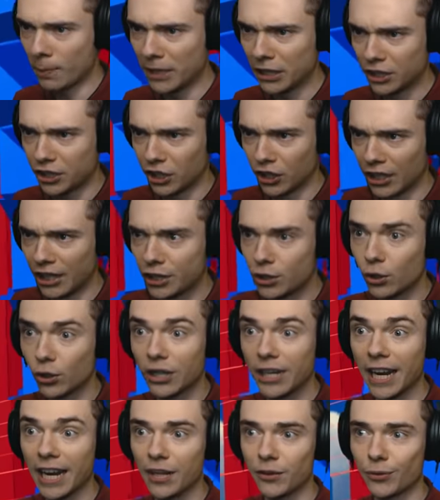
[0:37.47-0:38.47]
mission is to
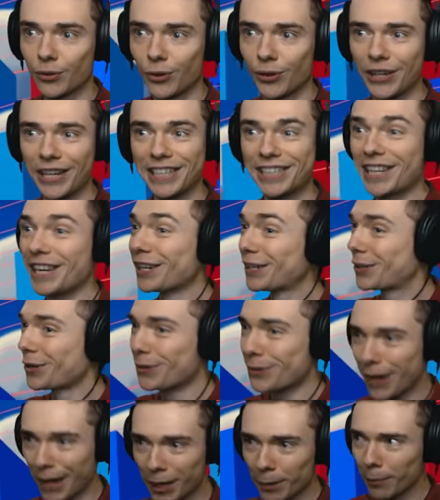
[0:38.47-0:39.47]
get through this
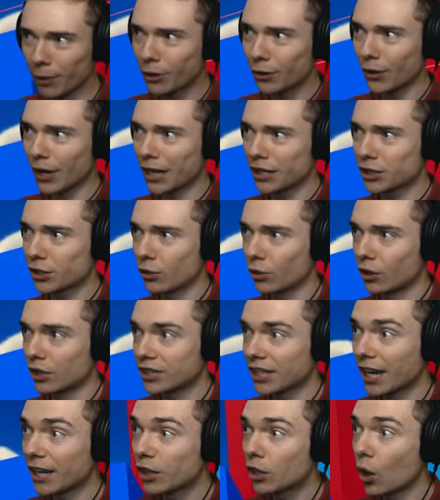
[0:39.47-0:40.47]
incredible crash
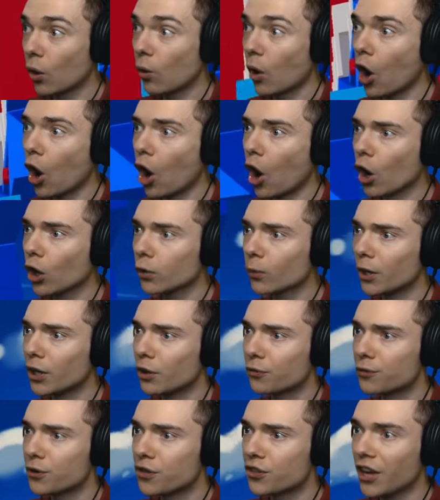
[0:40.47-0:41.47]
course and go all the way
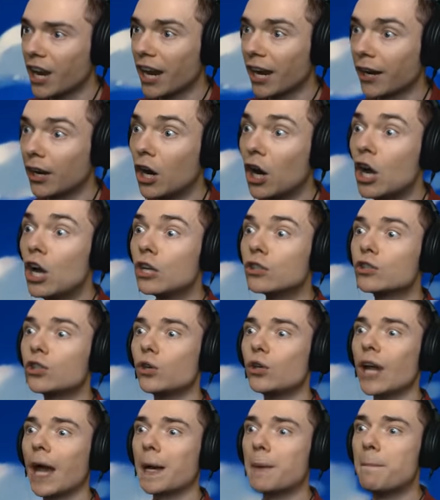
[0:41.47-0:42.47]
over there
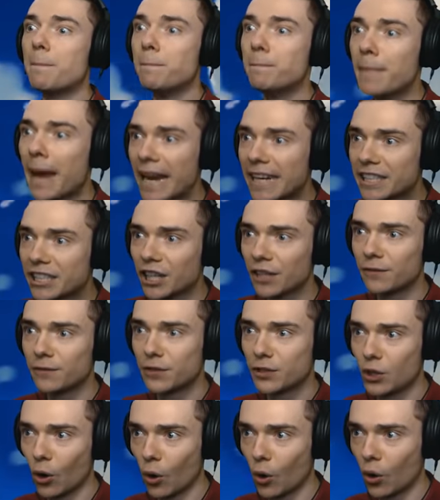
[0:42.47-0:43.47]
to that
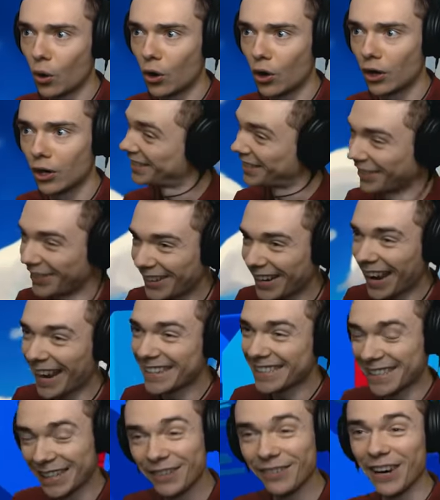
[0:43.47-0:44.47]
massive door. So
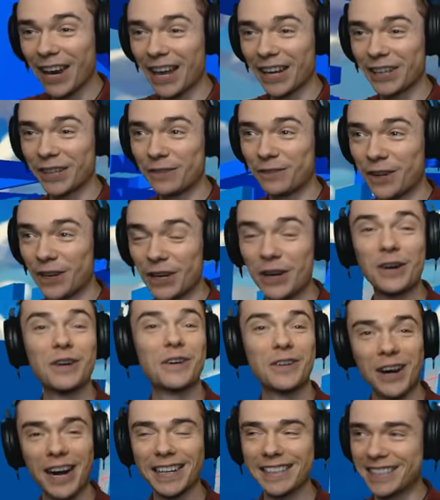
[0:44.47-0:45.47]
guys, leave a like on the video
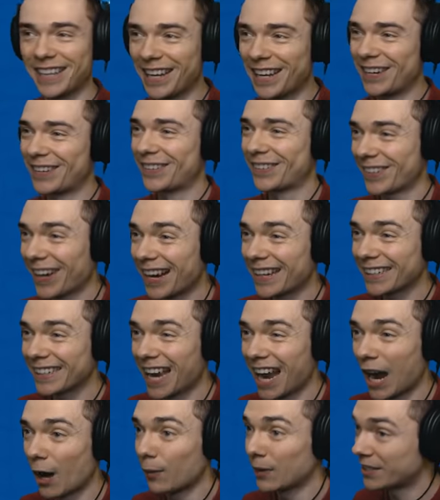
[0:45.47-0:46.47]
right here, right
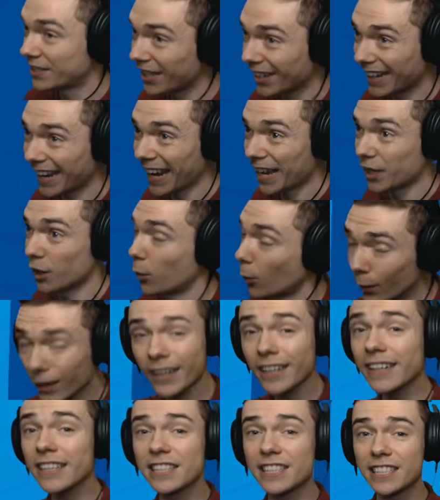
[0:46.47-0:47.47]
now, and together we're
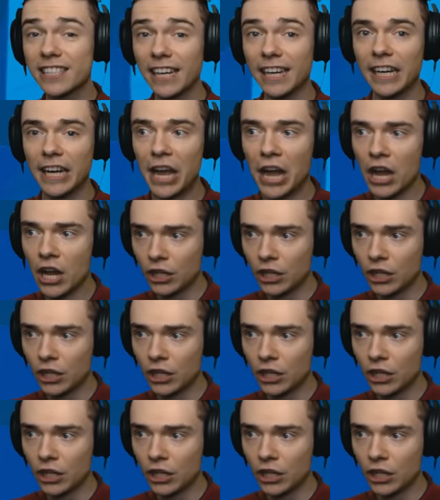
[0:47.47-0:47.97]
gonna see